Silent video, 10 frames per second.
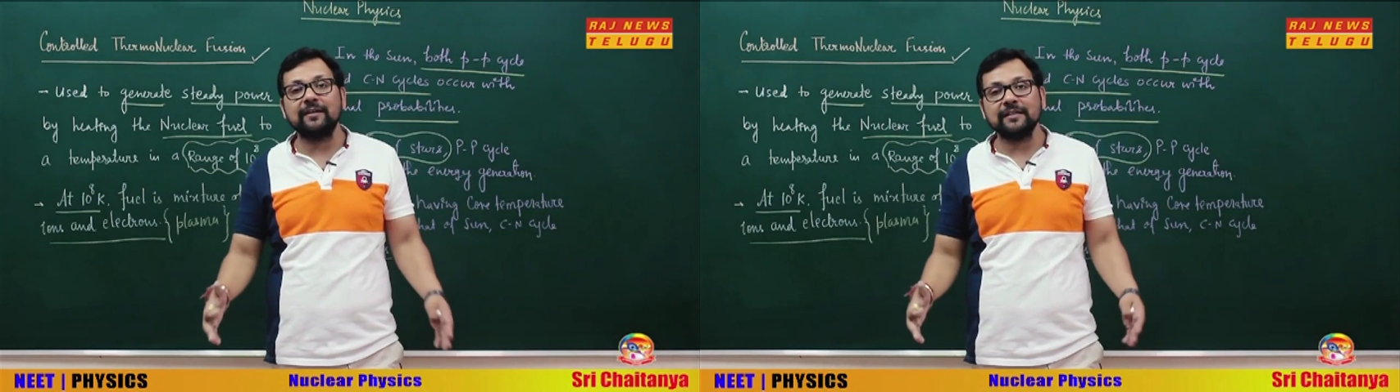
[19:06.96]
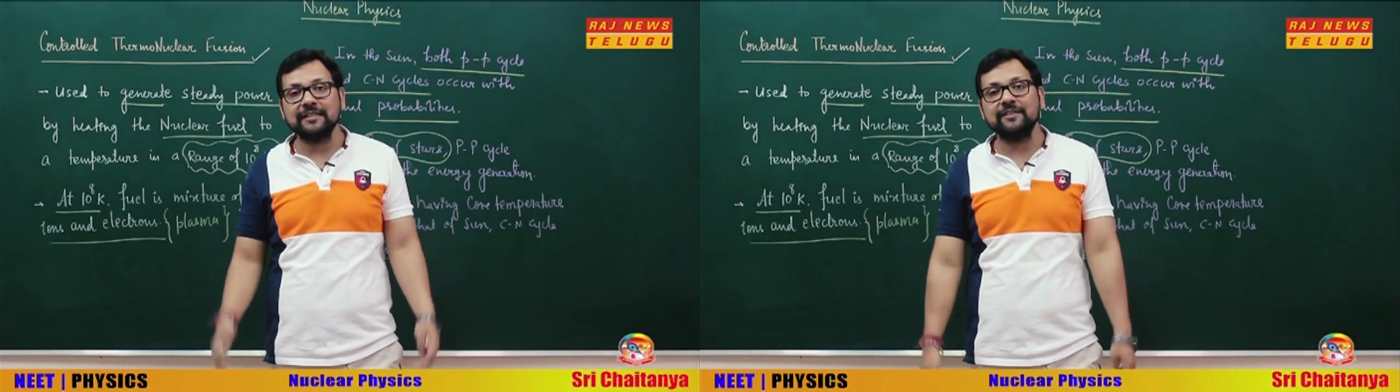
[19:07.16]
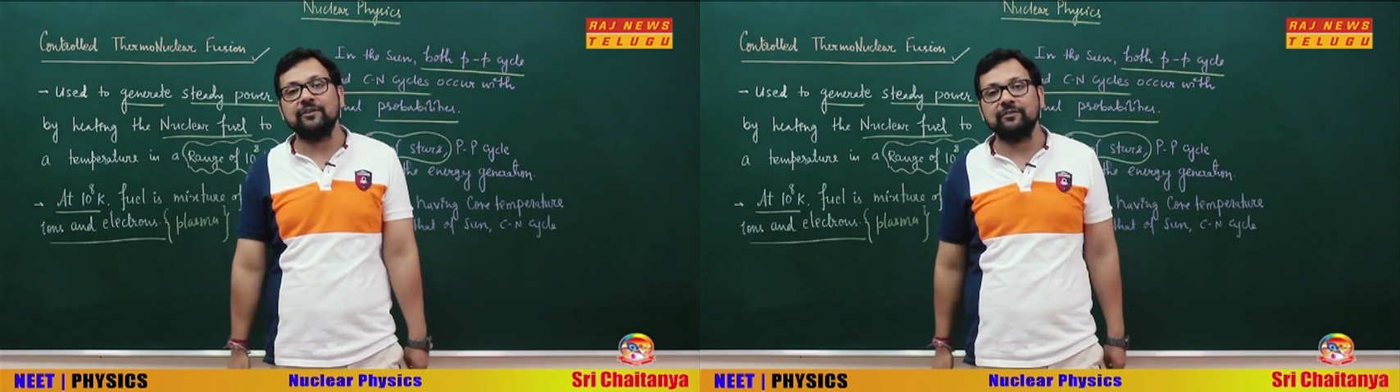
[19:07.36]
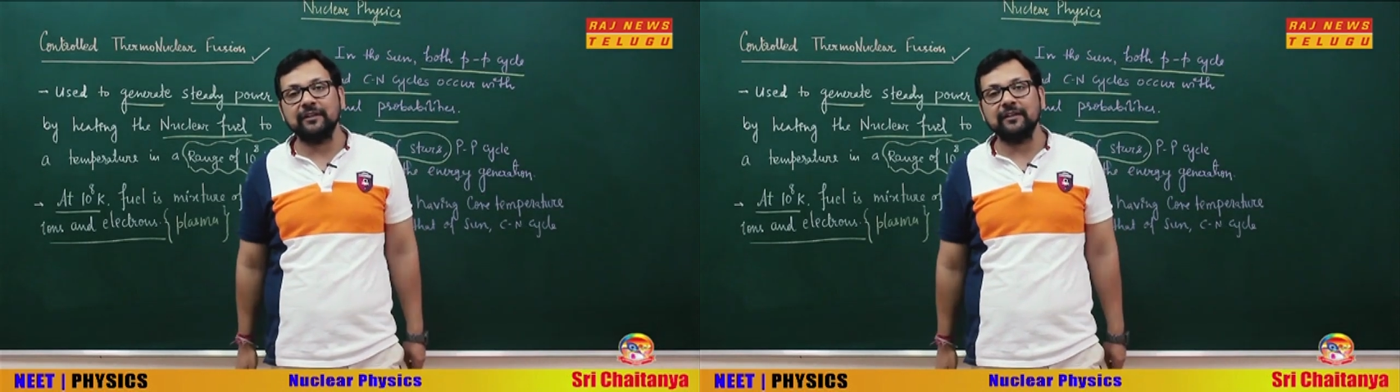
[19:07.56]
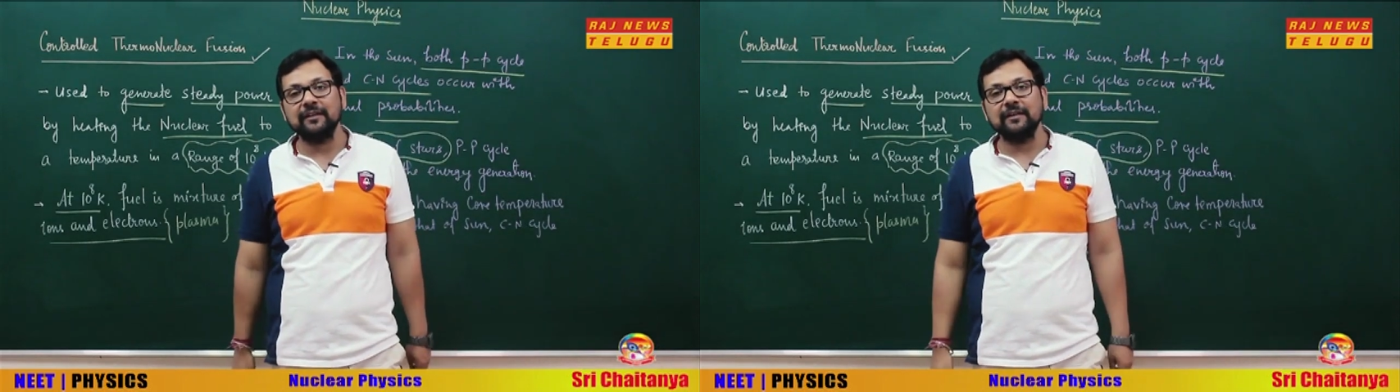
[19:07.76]

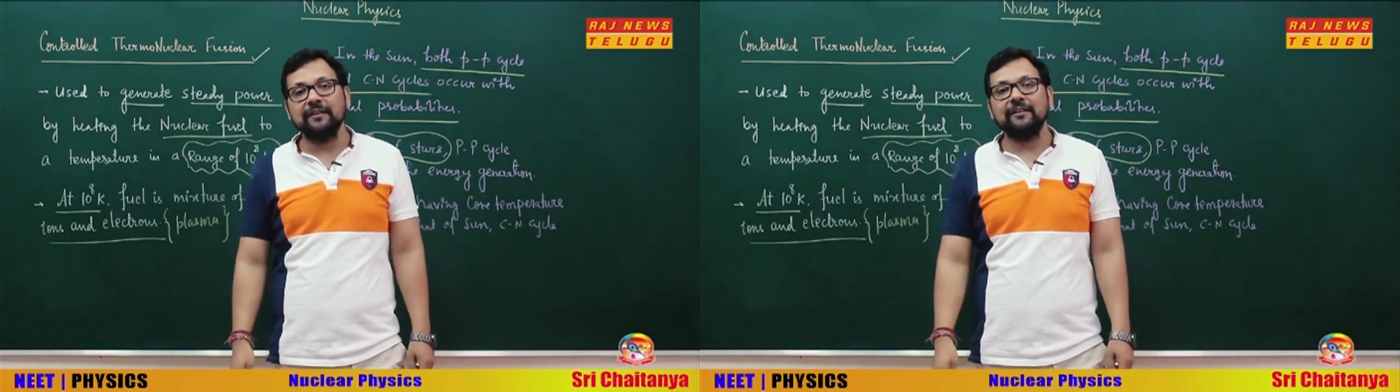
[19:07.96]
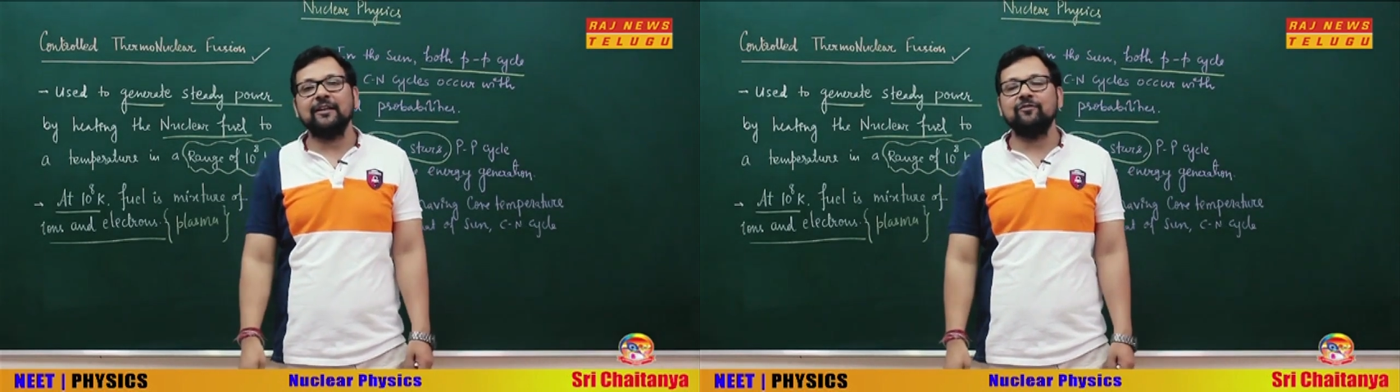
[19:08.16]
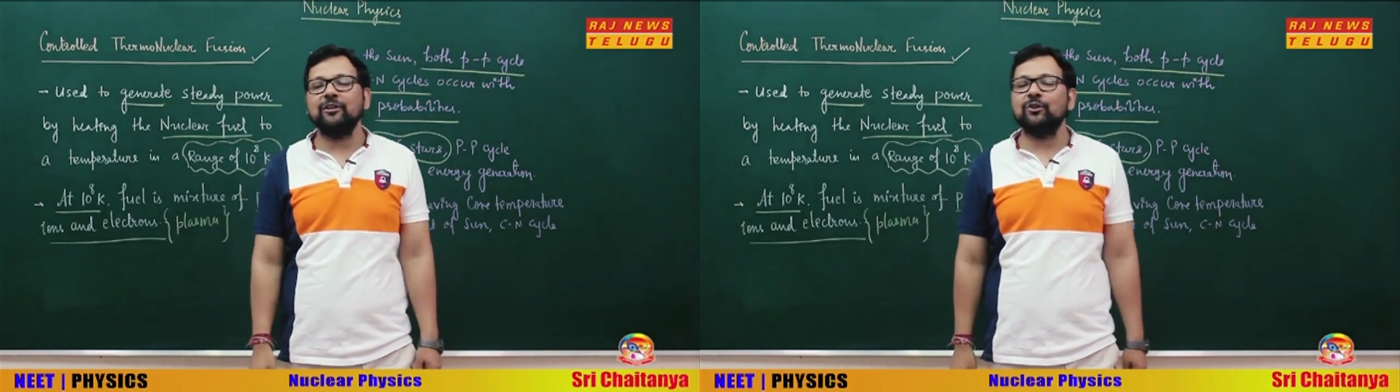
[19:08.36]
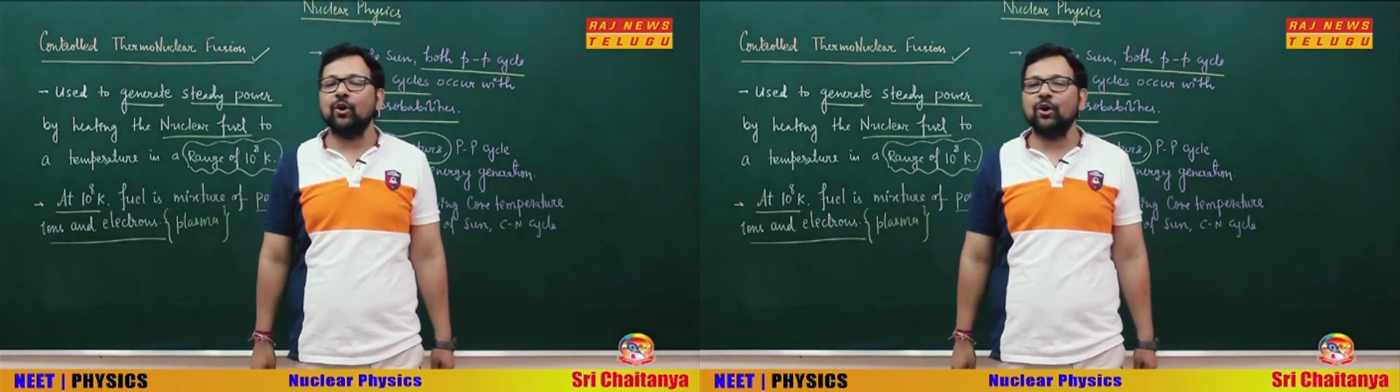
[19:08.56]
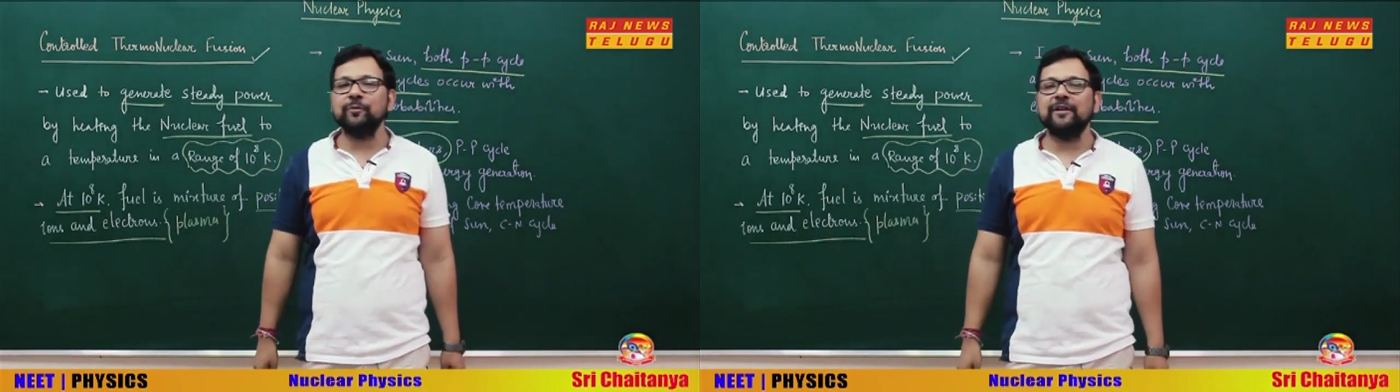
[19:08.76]
achievable, there will
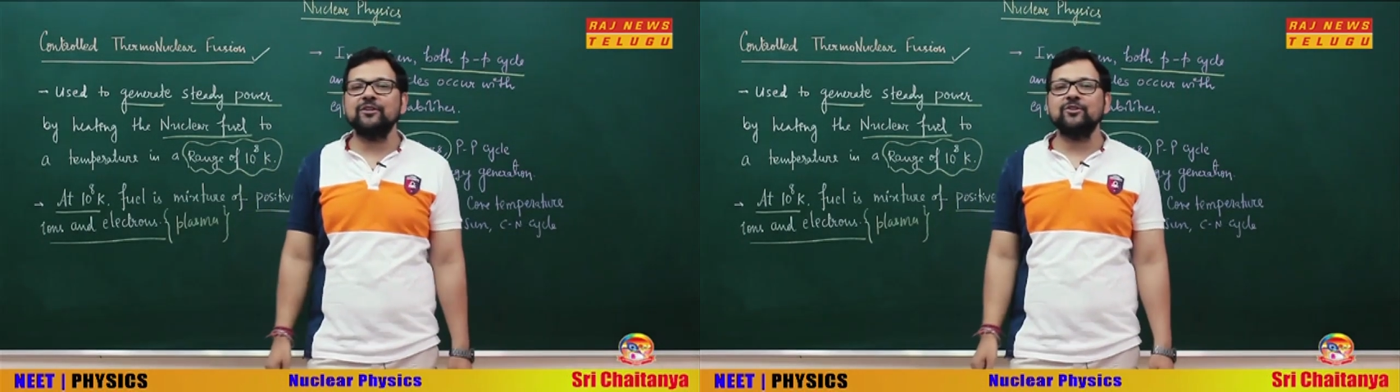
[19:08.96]
not be any